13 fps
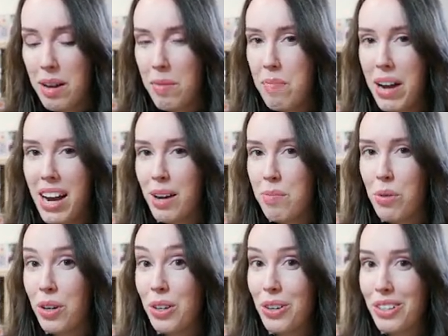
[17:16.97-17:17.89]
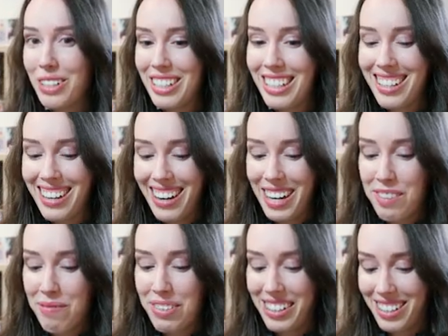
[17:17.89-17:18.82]
bad boy Aussie guy,
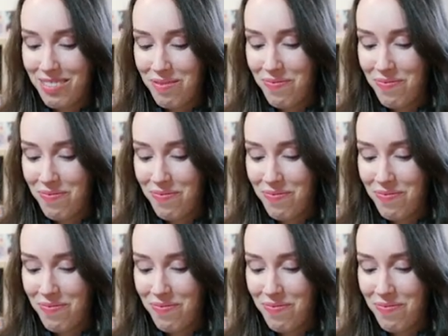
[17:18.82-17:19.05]
but